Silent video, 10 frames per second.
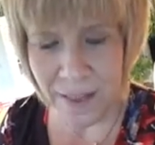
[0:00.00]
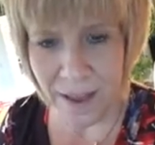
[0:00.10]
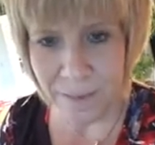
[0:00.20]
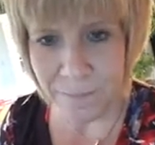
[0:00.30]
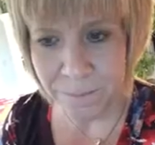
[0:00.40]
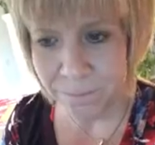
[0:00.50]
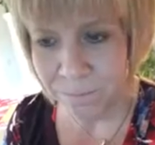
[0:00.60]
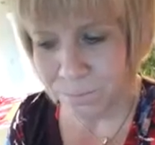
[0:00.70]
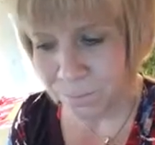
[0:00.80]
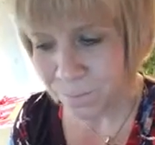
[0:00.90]
that
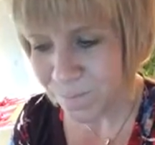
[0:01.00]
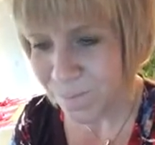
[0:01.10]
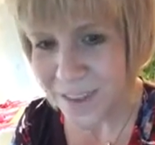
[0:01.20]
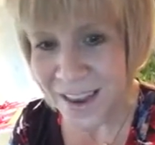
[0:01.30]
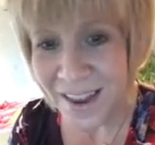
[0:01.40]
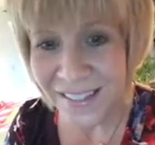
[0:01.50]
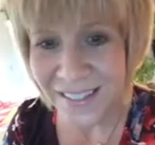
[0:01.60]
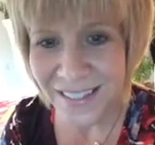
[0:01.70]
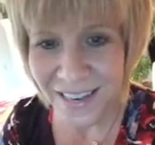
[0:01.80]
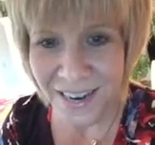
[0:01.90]
and
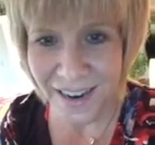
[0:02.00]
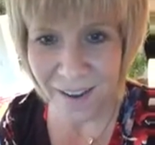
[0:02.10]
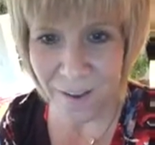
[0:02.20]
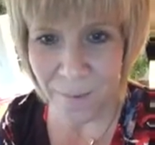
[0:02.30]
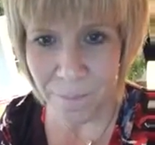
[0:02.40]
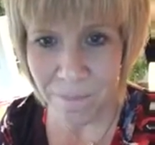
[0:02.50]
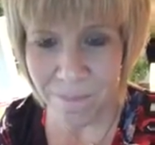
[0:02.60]
see how